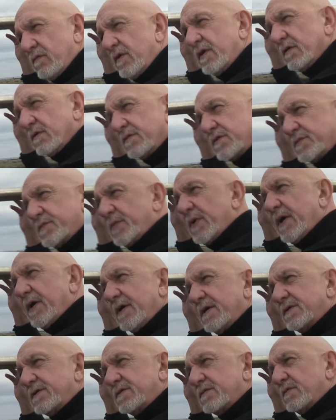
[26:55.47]
a real
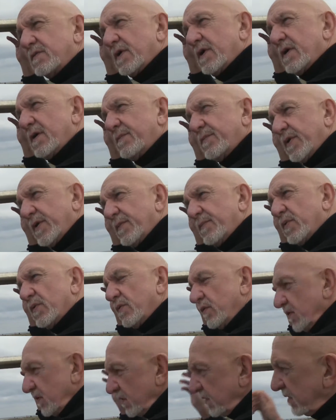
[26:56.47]
space where
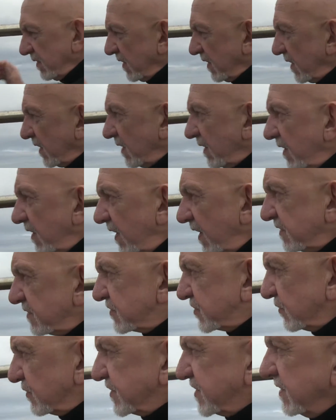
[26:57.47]
people were
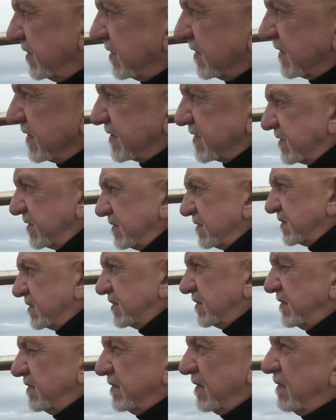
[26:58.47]
in touching
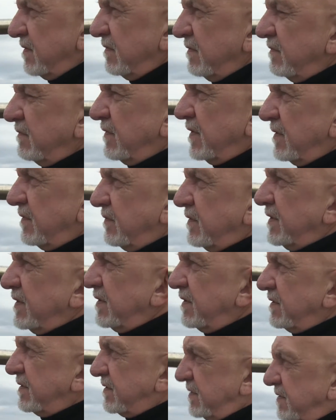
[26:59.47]
distance. You know, where
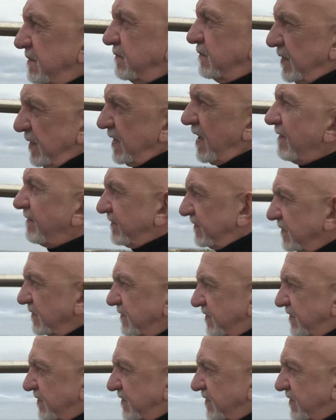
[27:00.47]
we'd have